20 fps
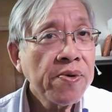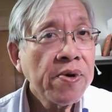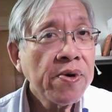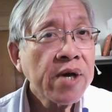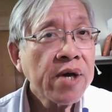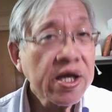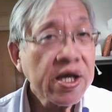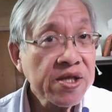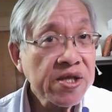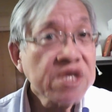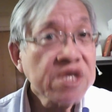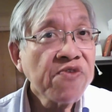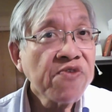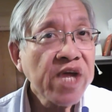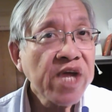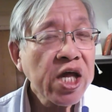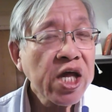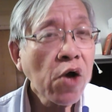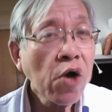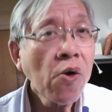In this
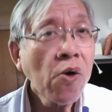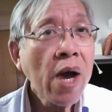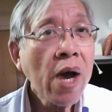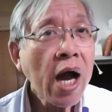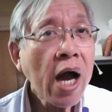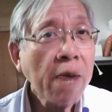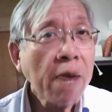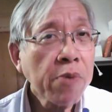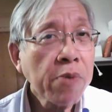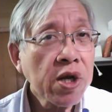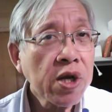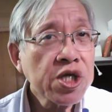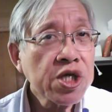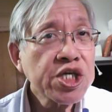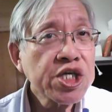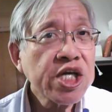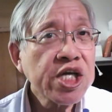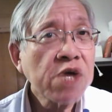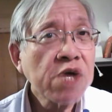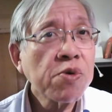video, I'm going to
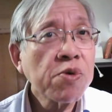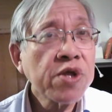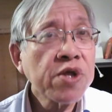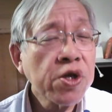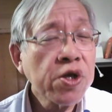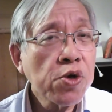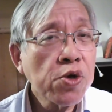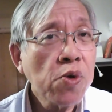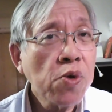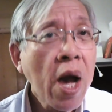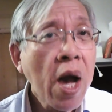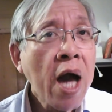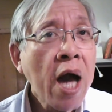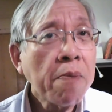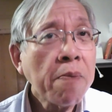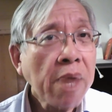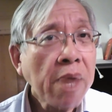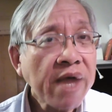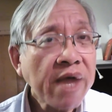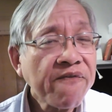share with you
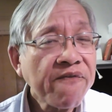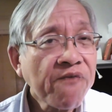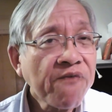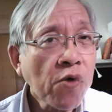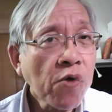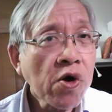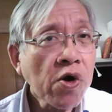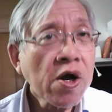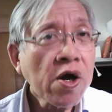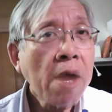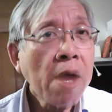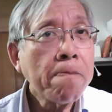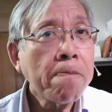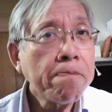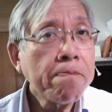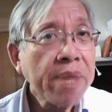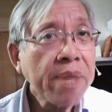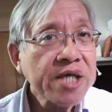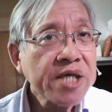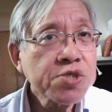my 4
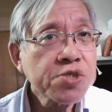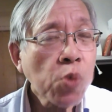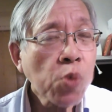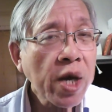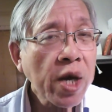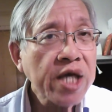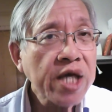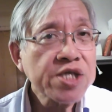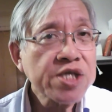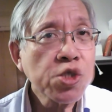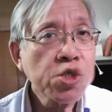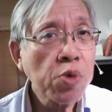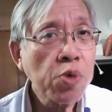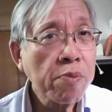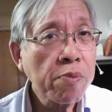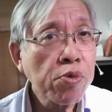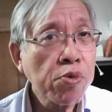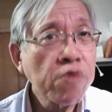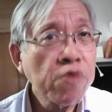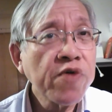best ways to
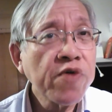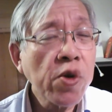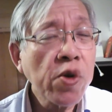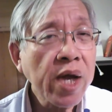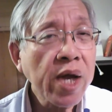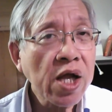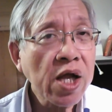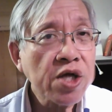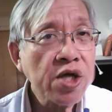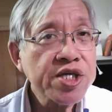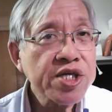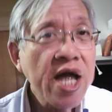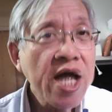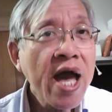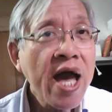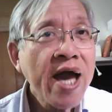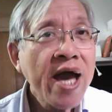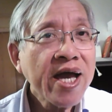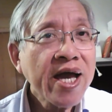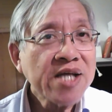improve your English
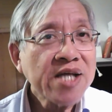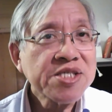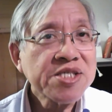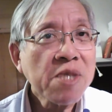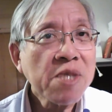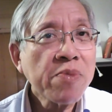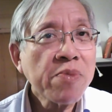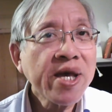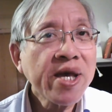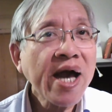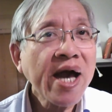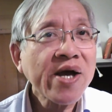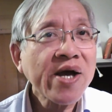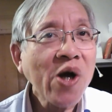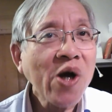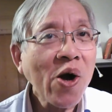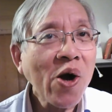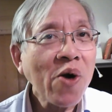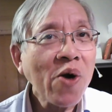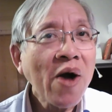in something I
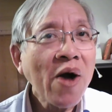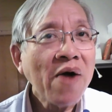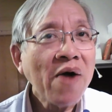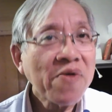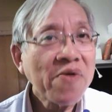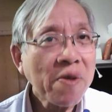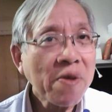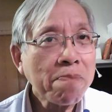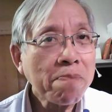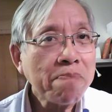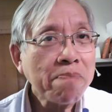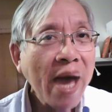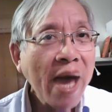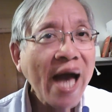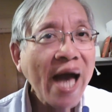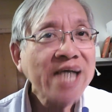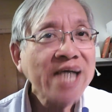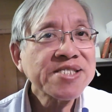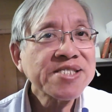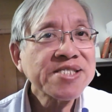call the
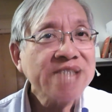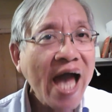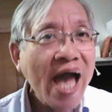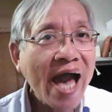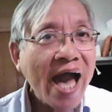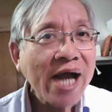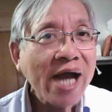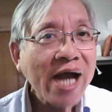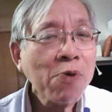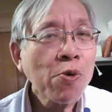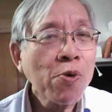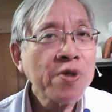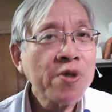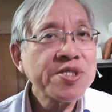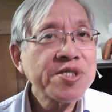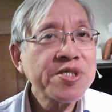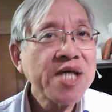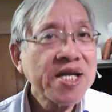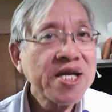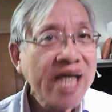
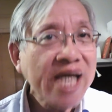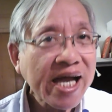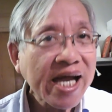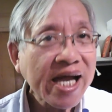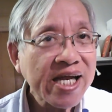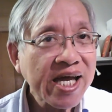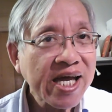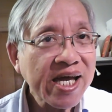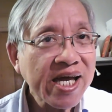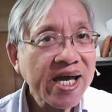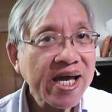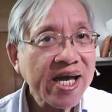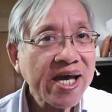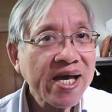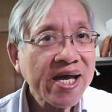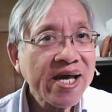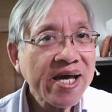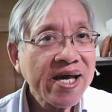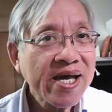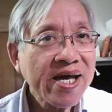Bassackwards technique.
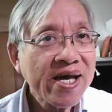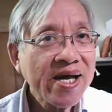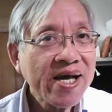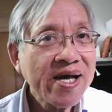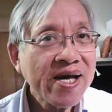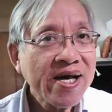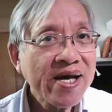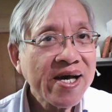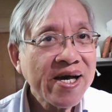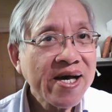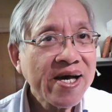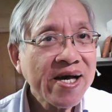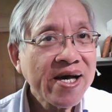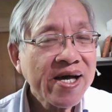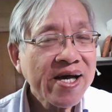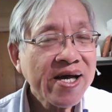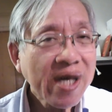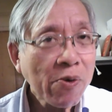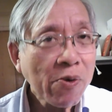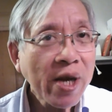
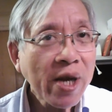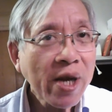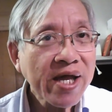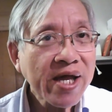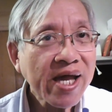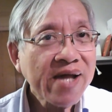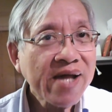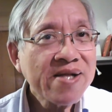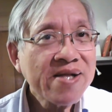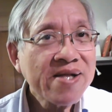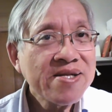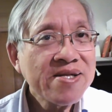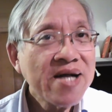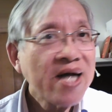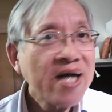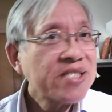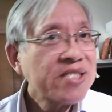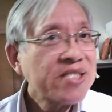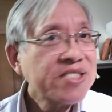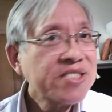Get ready.
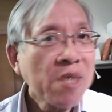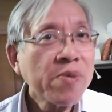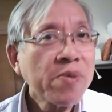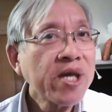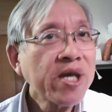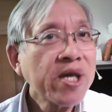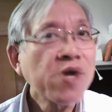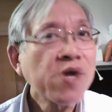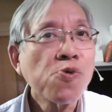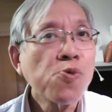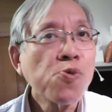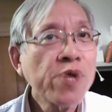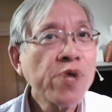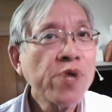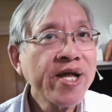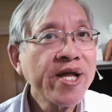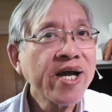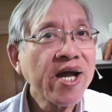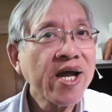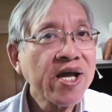Something you're really
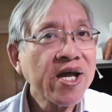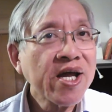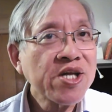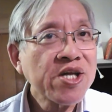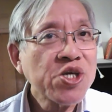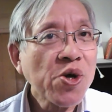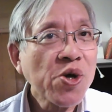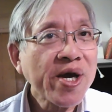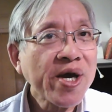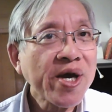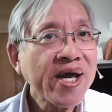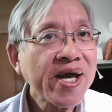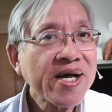going to enjoy.